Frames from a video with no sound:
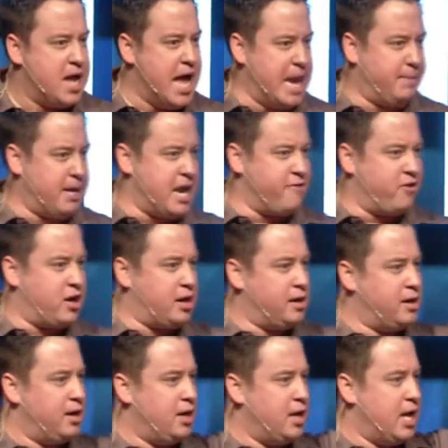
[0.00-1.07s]
Anybody ever,
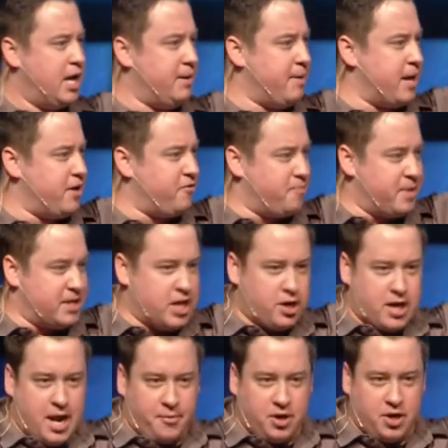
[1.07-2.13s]
anybody ever been there
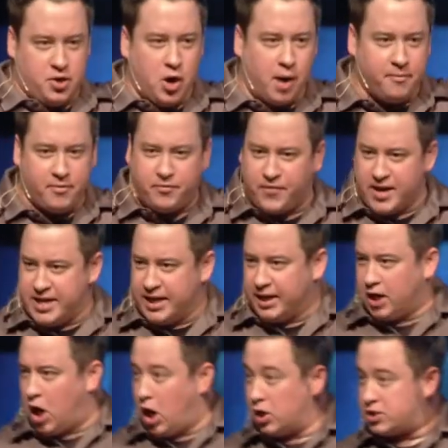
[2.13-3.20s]
today? I want to know who I'm offending.
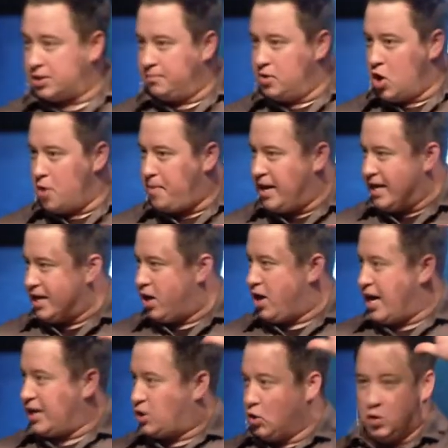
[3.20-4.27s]
Awesome, nobody. All
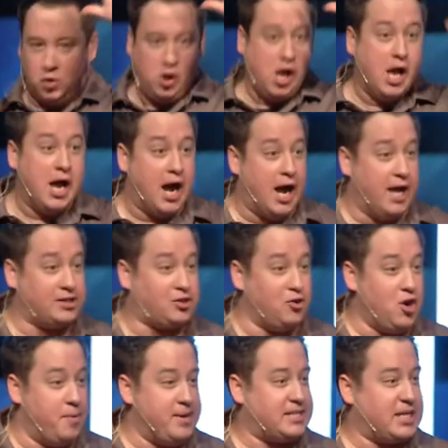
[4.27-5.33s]
right, cool. Uh, so
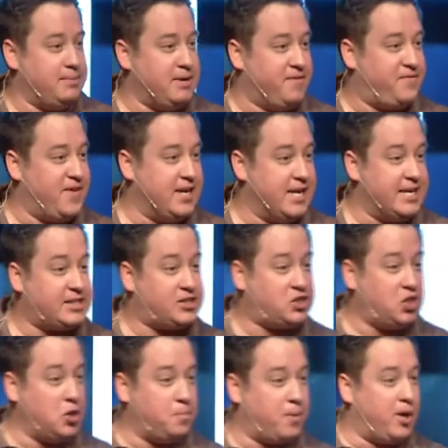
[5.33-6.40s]
nobody's going to be offended. It's
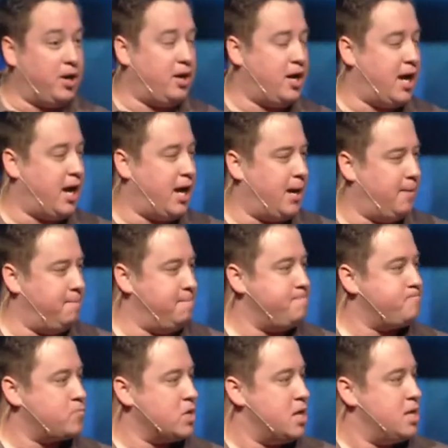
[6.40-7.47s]
super, um,
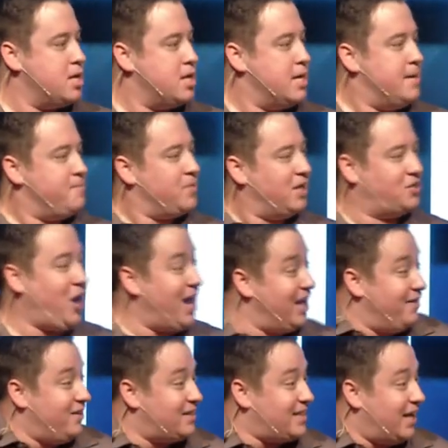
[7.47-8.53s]
so I
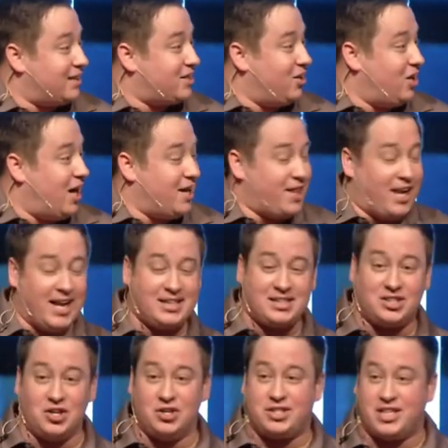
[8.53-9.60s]
lived in South Carolina the last
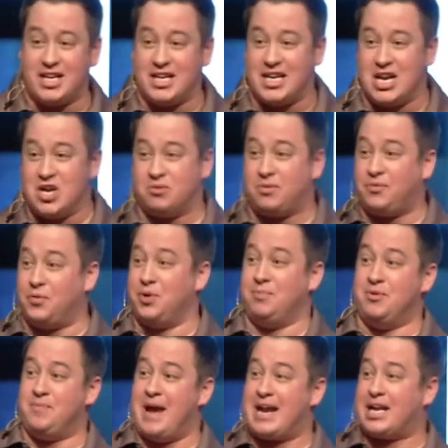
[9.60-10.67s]
thirteen years before we
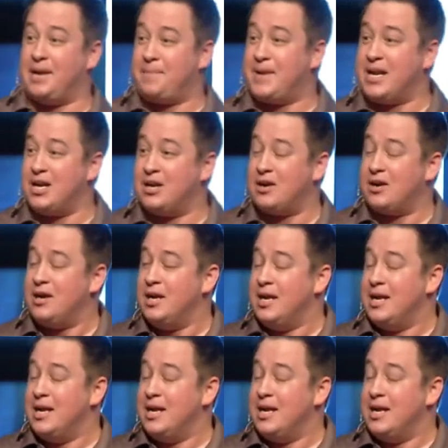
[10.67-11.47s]
moved back up here,